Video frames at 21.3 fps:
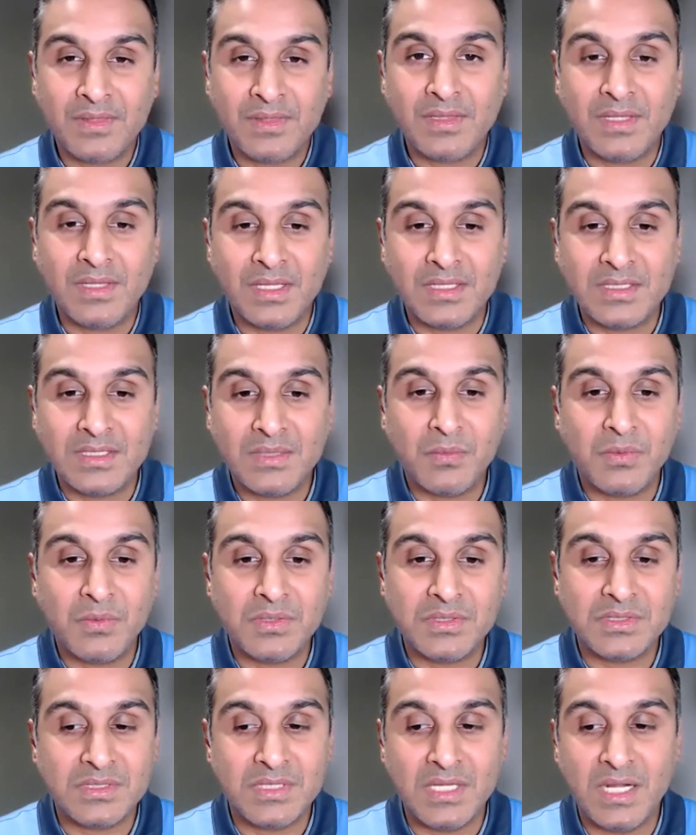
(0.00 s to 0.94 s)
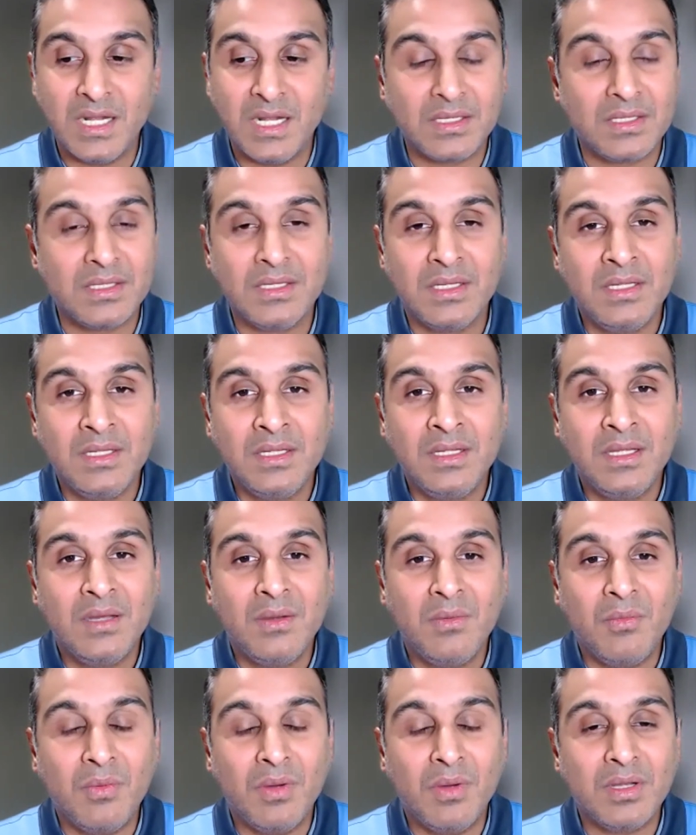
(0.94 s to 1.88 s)
that was not
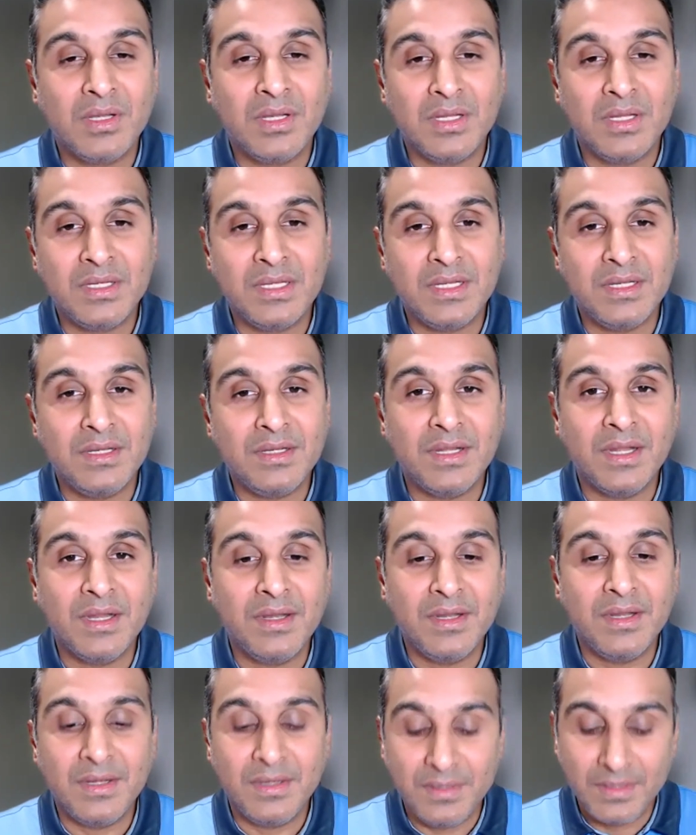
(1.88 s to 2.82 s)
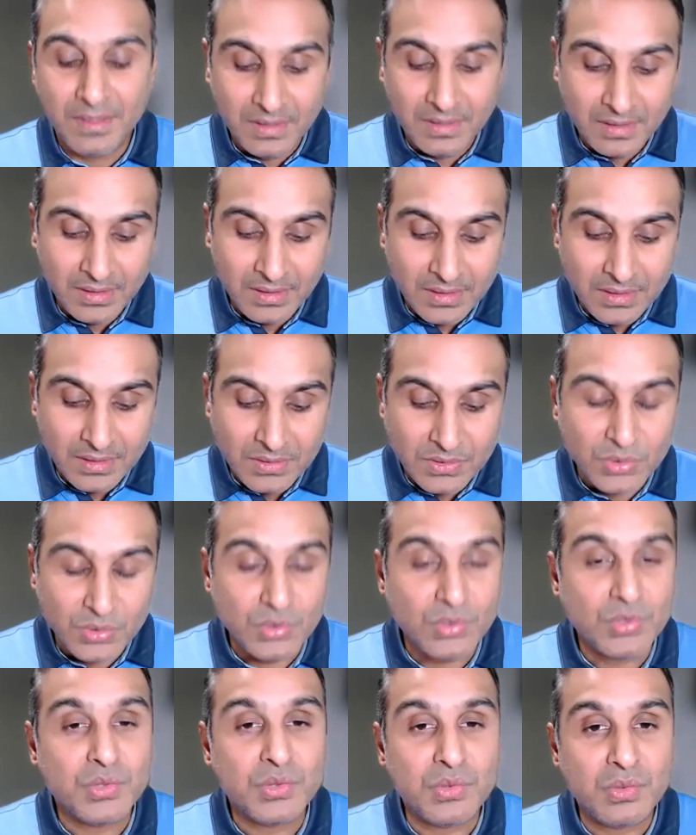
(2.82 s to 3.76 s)
what it intended to
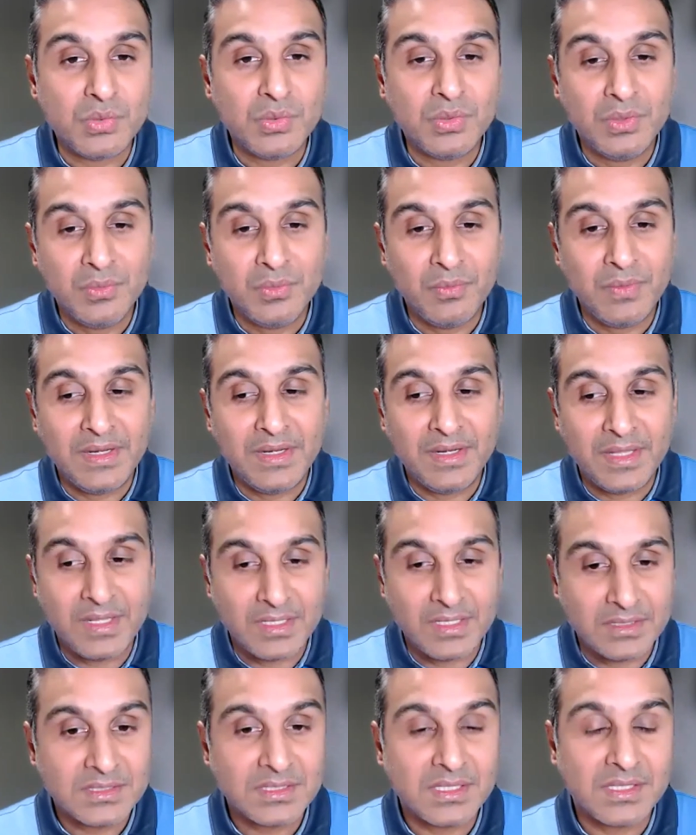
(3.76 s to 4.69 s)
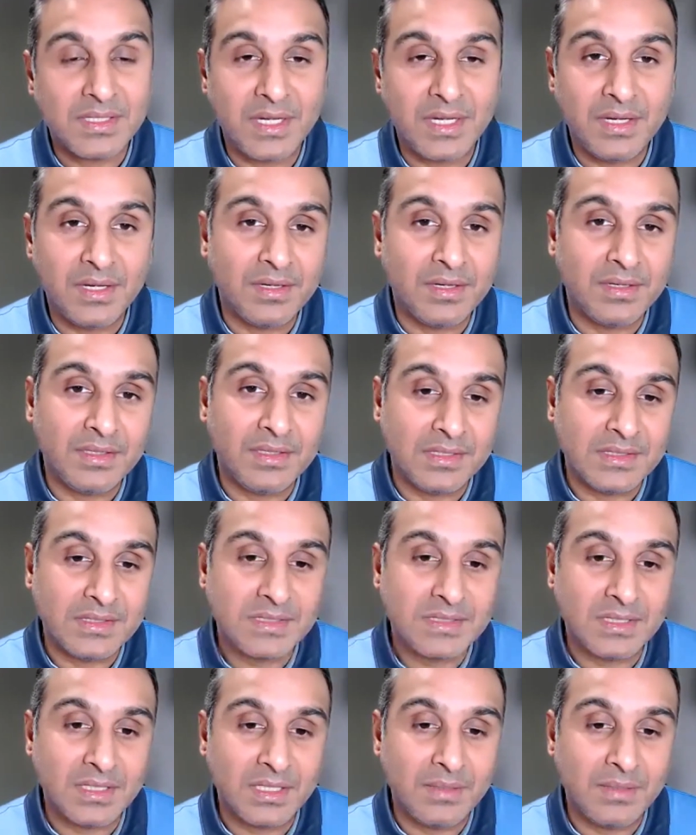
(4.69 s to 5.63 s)
do when Eras created
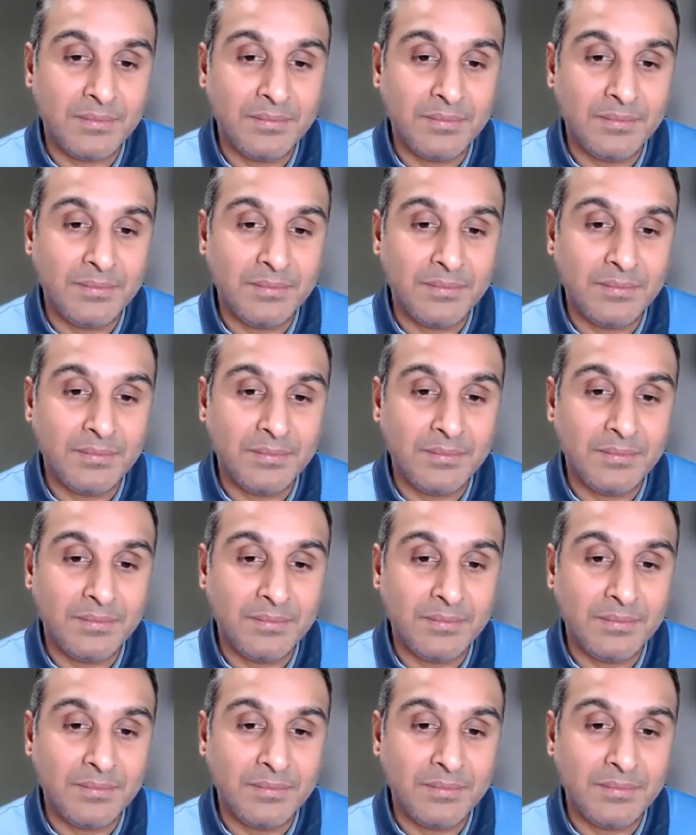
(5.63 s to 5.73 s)
this